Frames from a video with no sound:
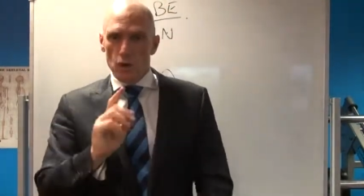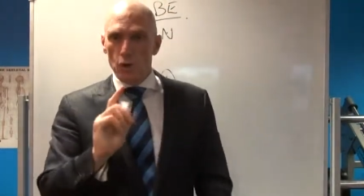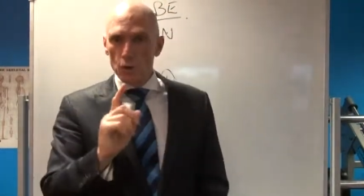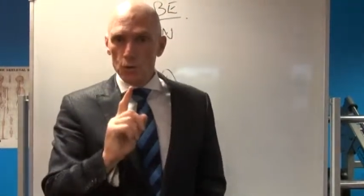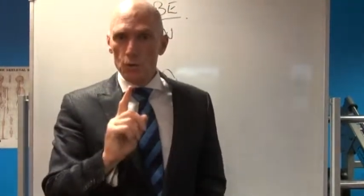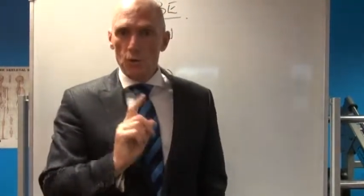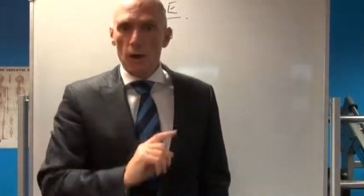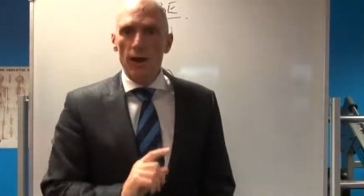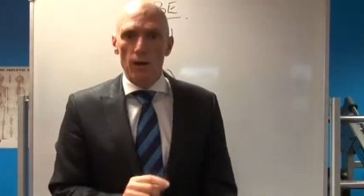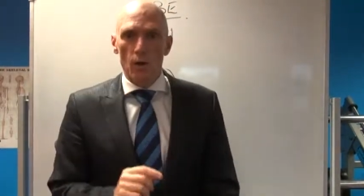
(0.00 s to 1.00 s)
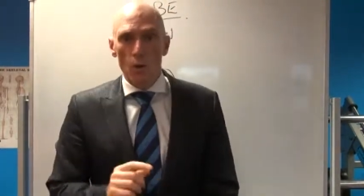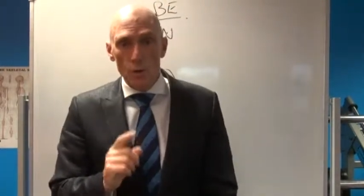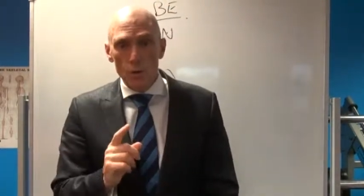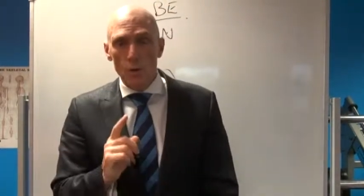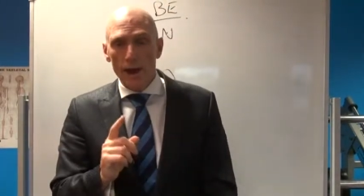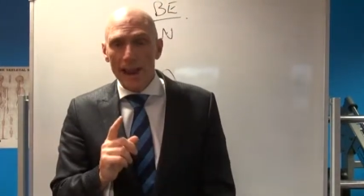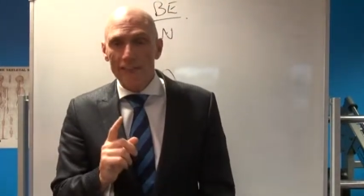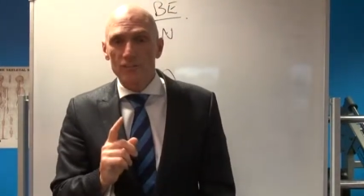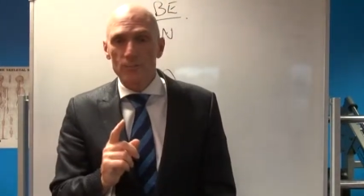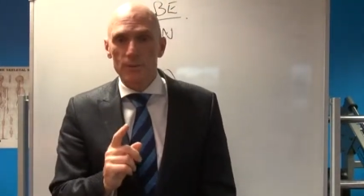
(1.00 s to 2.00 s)
Who do I who do I
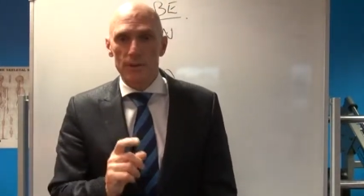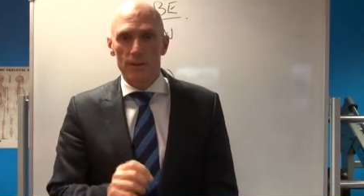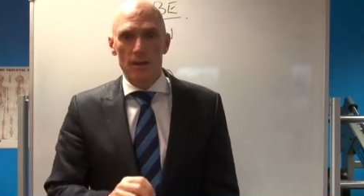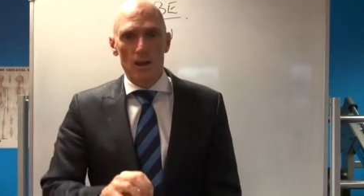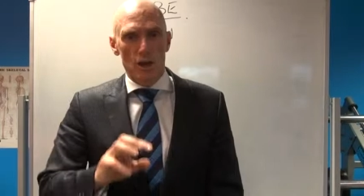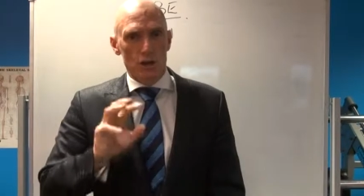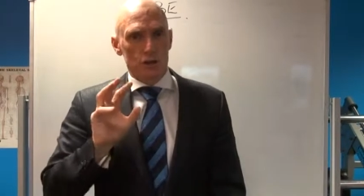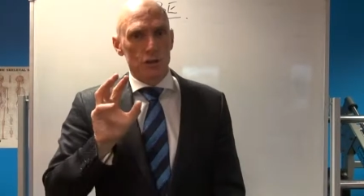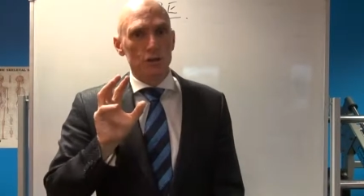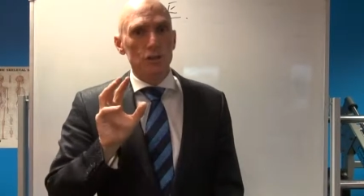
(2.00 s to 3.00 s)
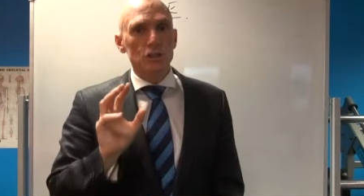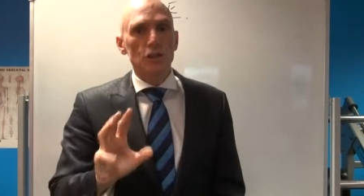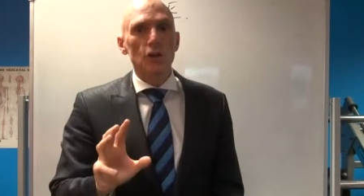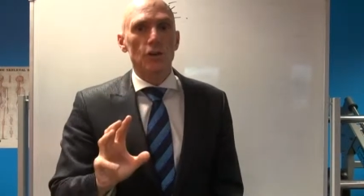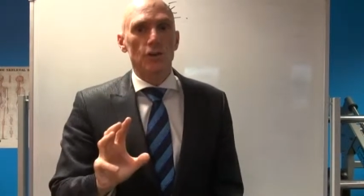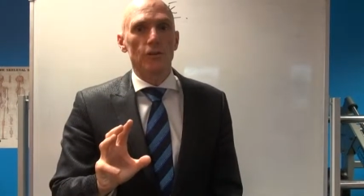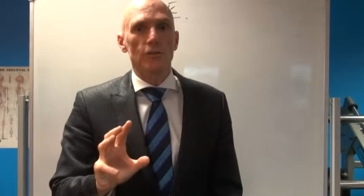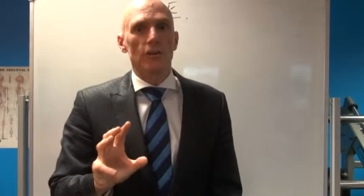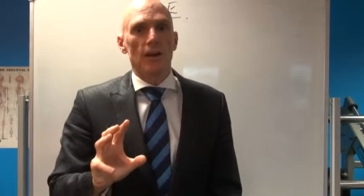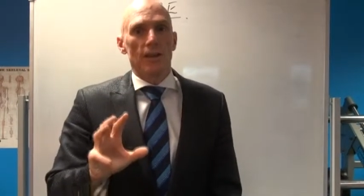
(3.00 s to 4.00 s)
have to be to
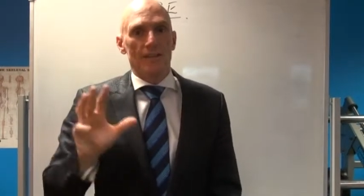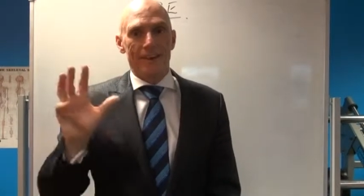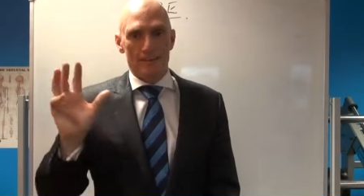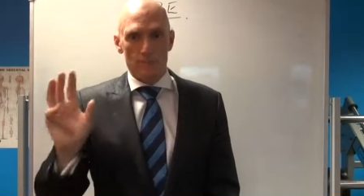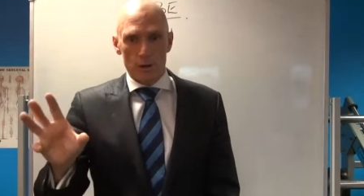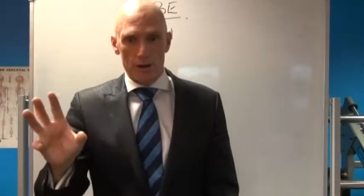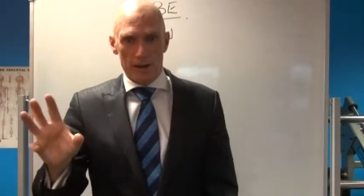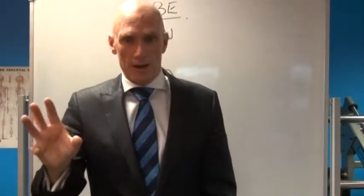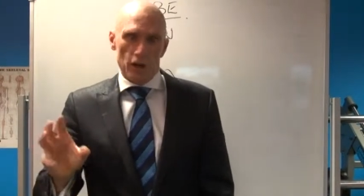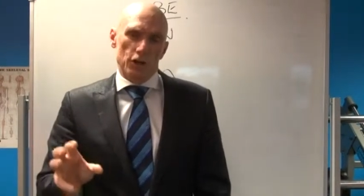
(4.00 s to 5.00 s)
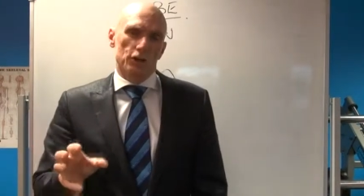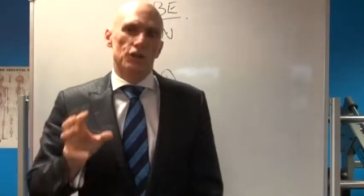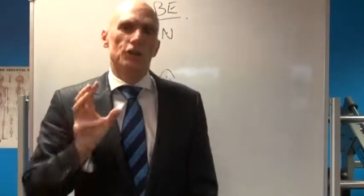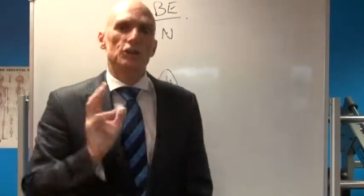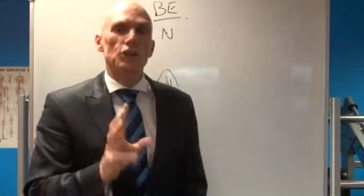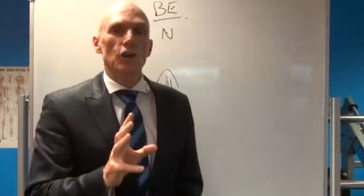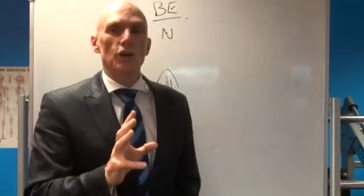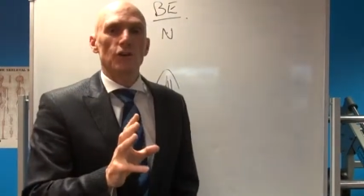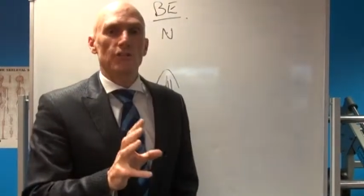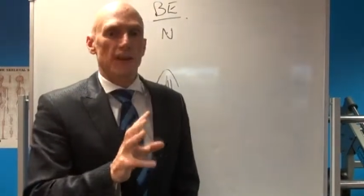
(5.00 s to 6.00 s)
deserve that body, to
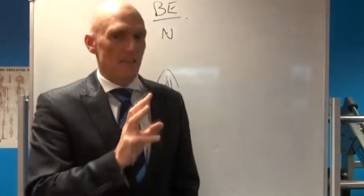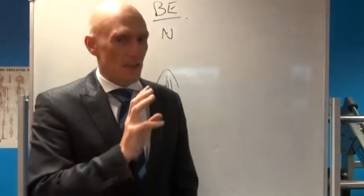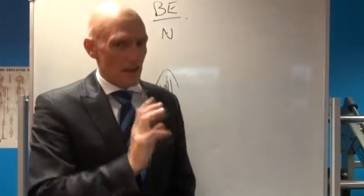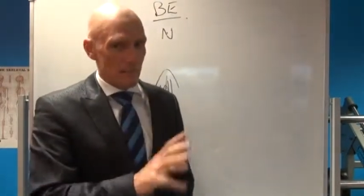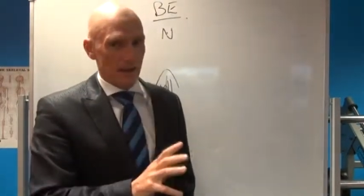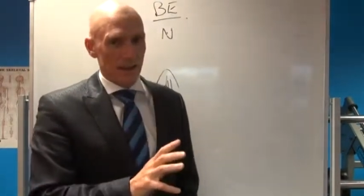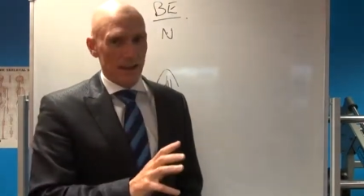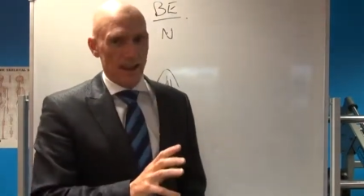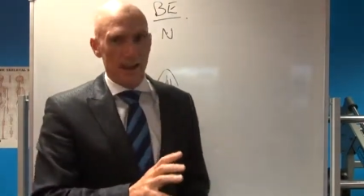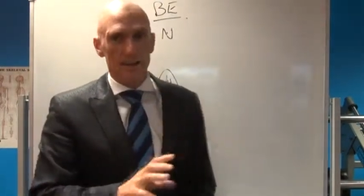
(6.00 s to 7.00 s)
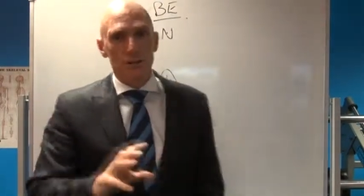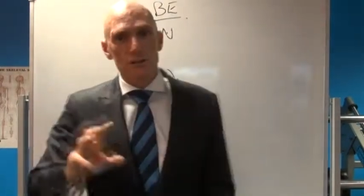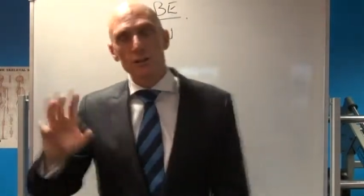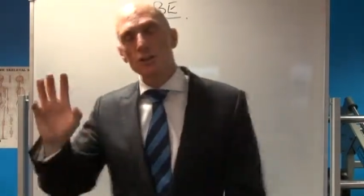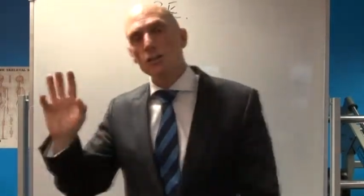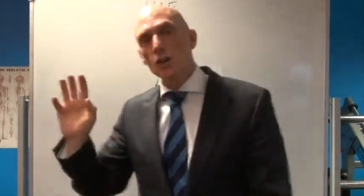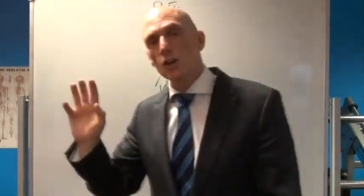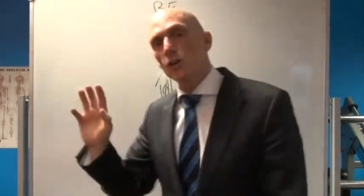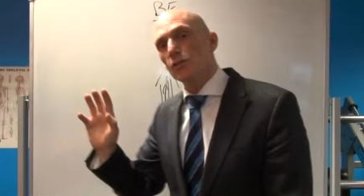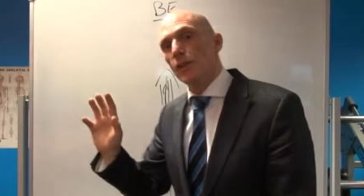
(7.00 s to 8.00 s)
deserve that bank account, to
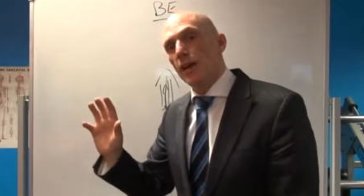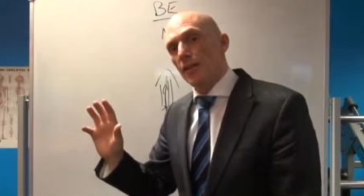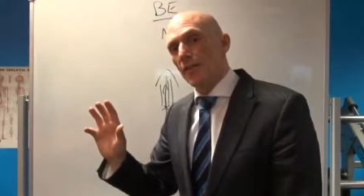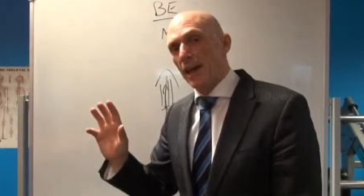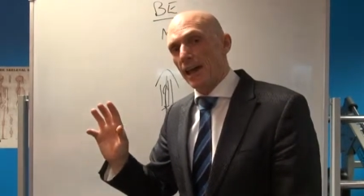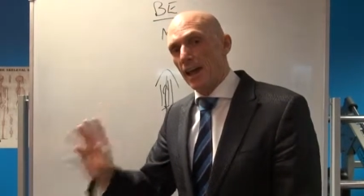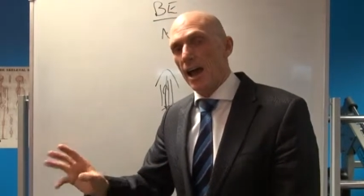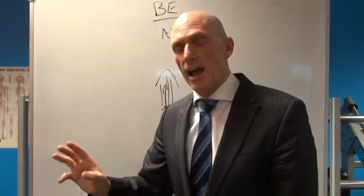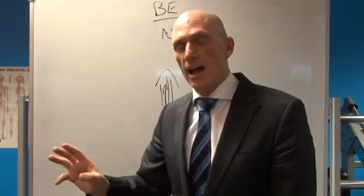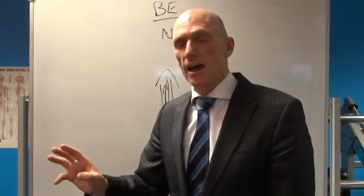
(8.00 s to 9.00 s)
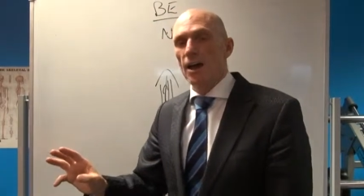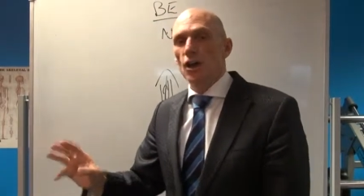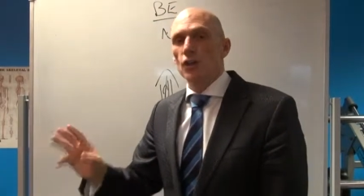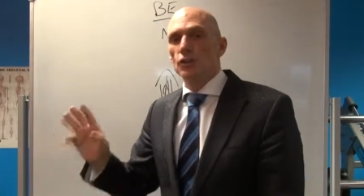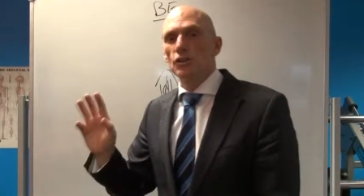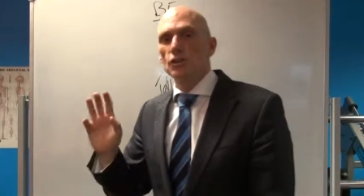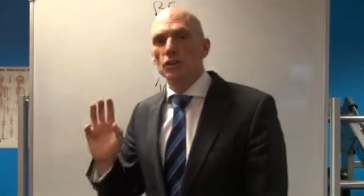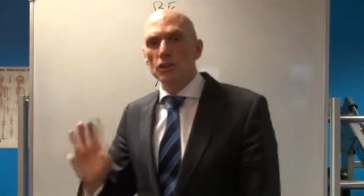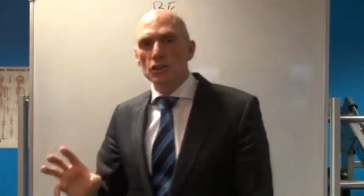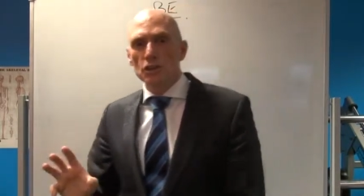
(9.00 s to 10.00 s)
deserve that car, to,
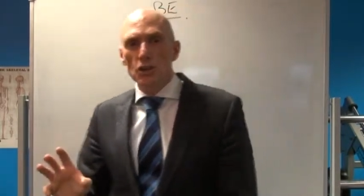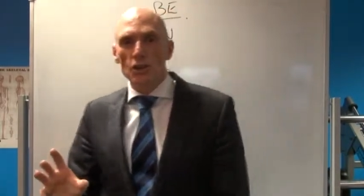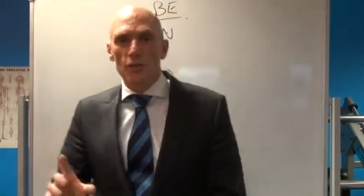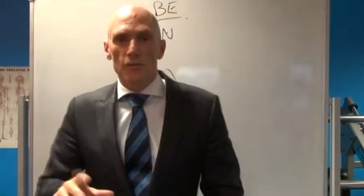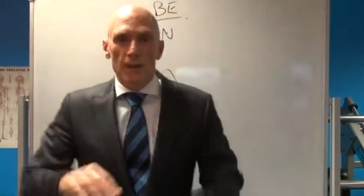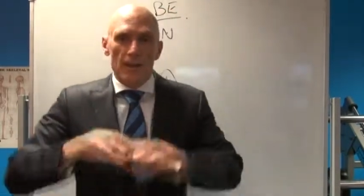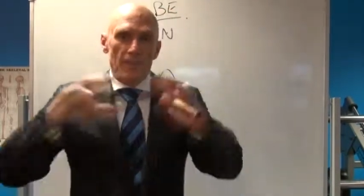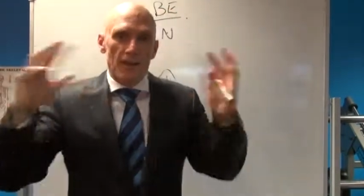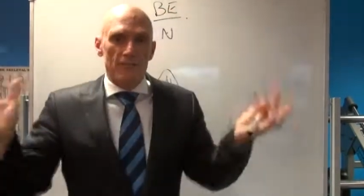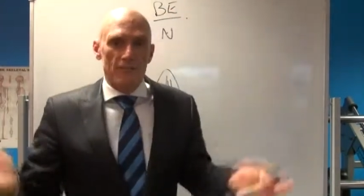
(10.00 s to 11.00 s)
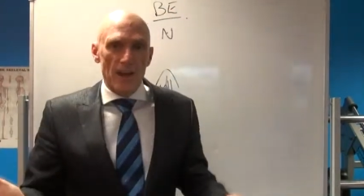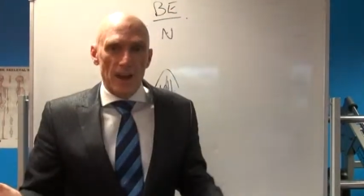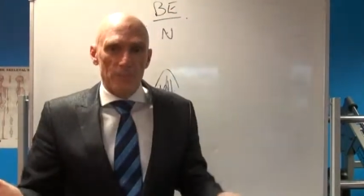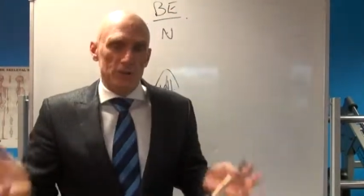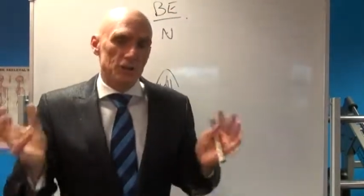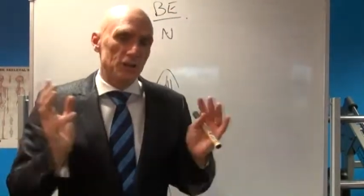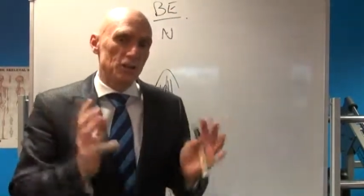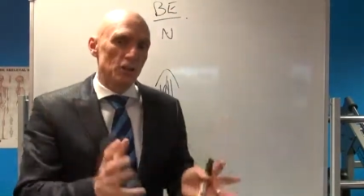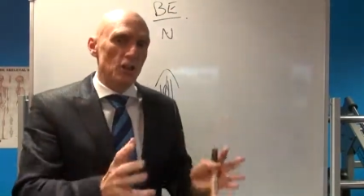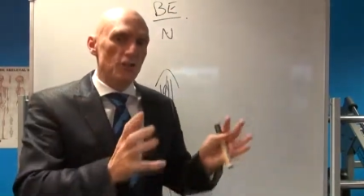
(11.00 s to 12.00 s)
to deserve that family, to
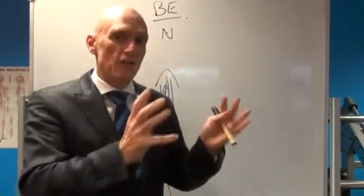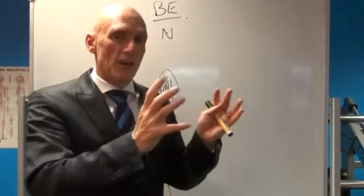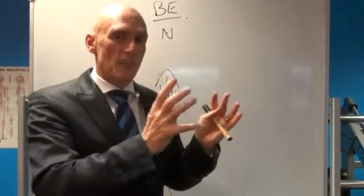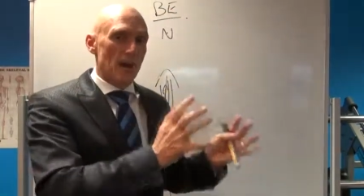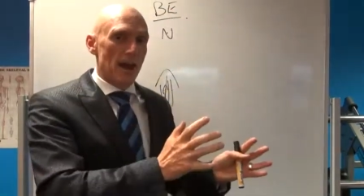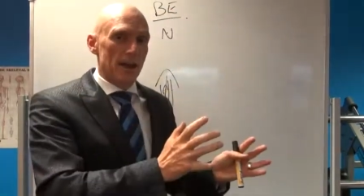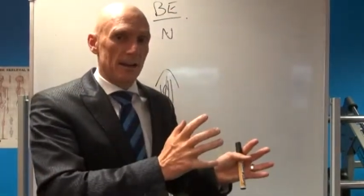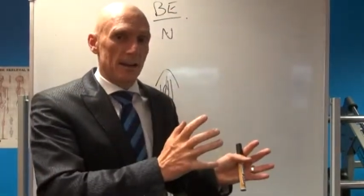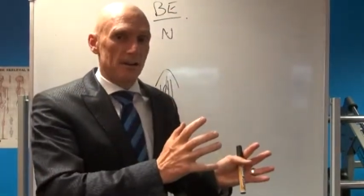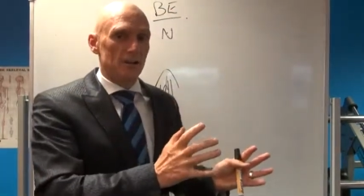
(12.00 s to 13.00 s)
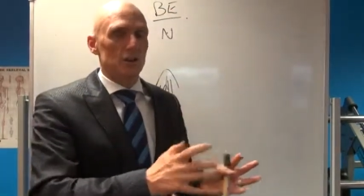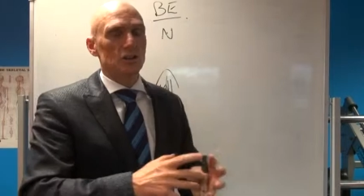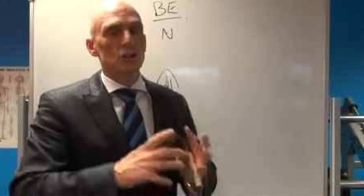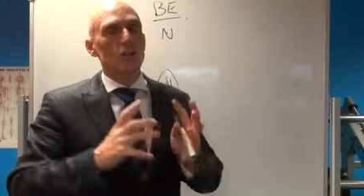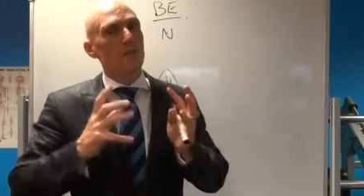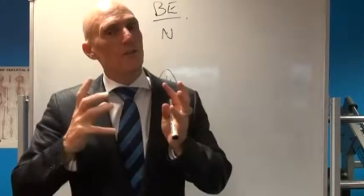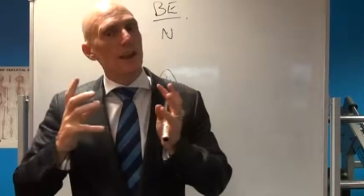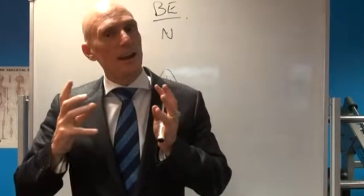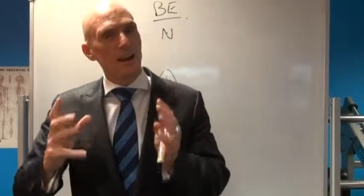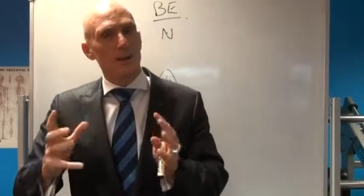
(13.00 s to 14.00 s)
deserve that partner, to deserve
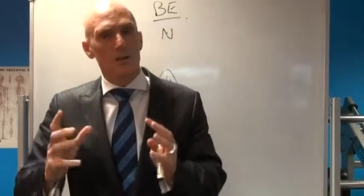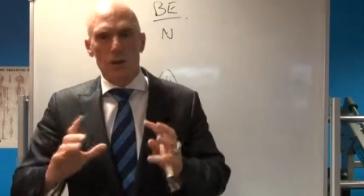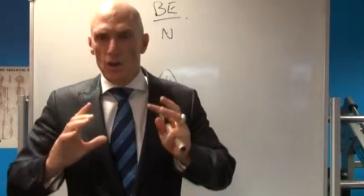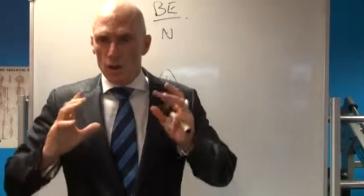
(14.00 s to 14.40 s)
that health?